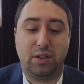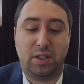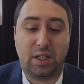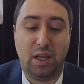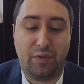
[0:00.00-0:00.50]

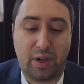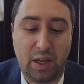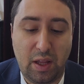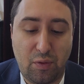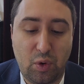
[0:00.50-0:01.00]
significant.
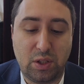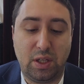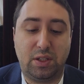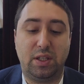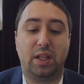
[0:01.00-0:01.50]
And therefore,
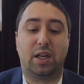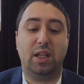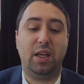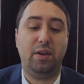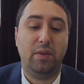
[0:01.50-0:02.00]
it's in the
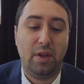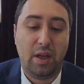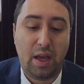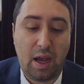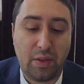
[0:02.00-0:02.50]
kli,
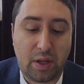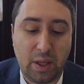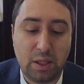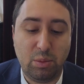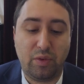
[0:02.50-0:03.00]
and the
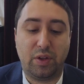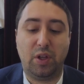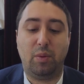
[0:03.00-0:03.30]
kli is moving.